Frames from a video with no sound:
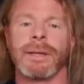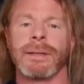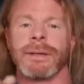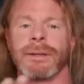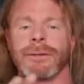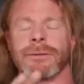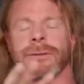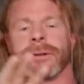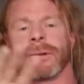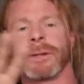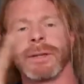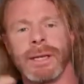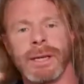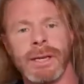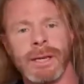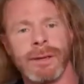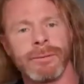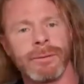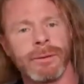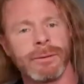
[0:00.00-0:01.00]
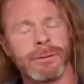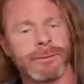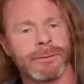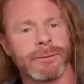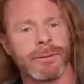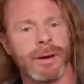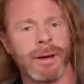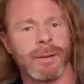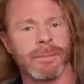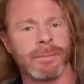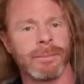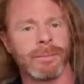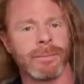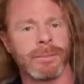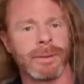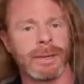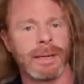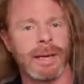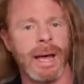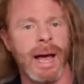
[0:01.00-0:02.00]
discern evil from
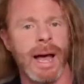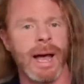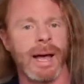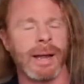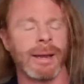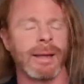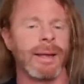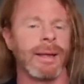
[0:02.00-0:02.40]
God.